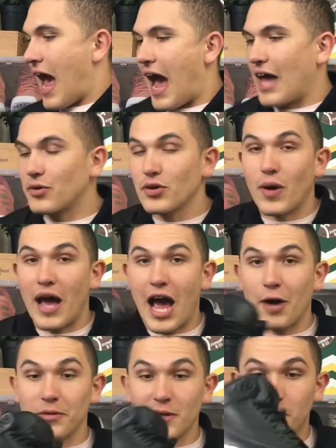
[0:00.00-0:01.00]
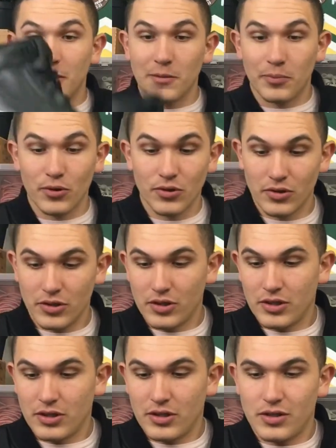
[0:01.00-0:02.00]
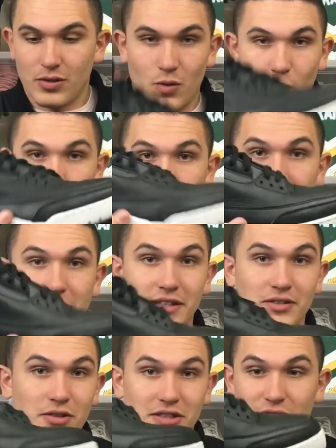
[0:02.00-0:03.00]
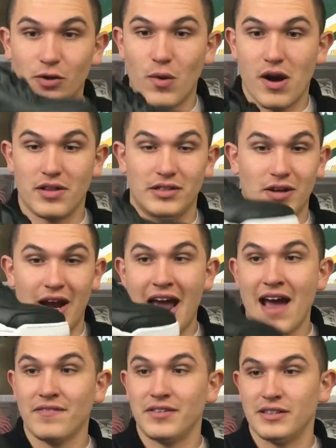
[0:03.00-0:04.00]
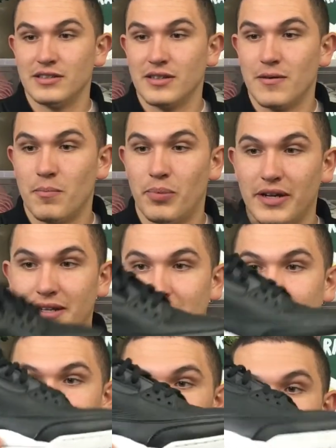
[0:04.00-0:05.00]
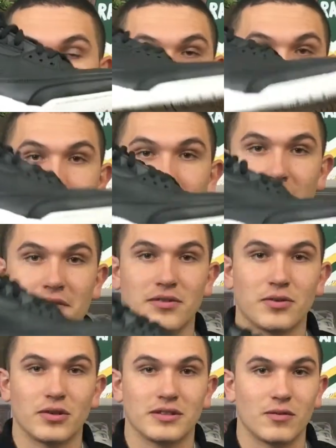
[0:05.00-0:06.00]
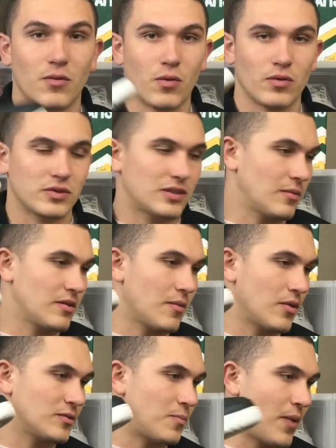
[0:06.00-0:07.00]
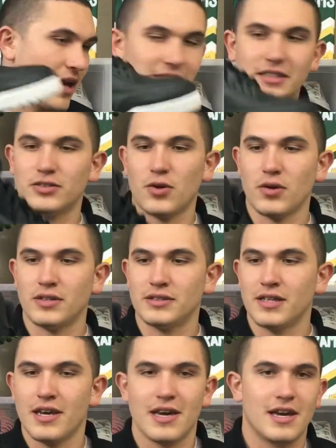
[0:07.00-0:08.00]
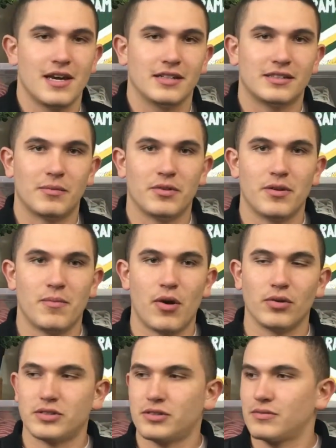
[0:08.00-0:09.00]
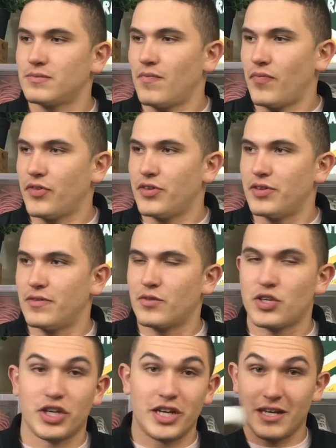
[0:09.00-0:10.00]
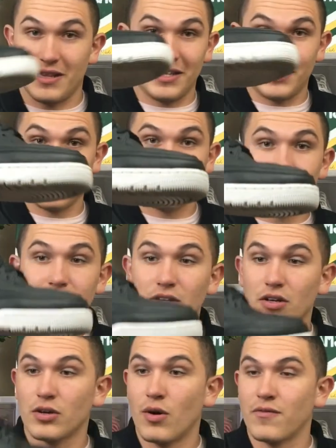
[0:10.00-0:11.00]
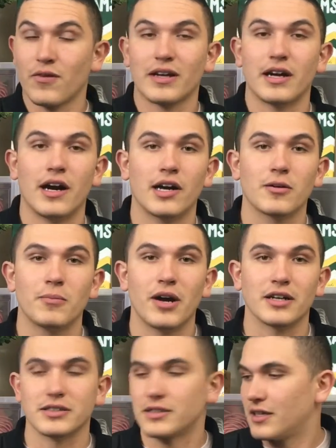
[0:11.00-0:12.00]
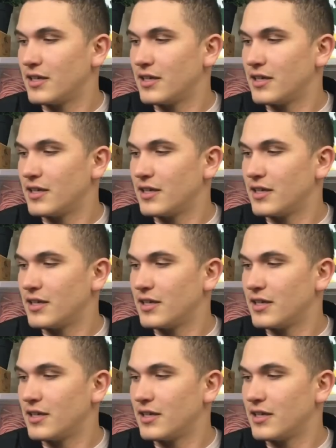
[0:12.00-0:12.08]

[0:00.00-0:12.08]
I don't know how many people wear these or still wear these or have these, but these are one of my favorite Jordans. Some of the most basic Jordans, some of the most cheap. The, these are going for like a hundred bucks.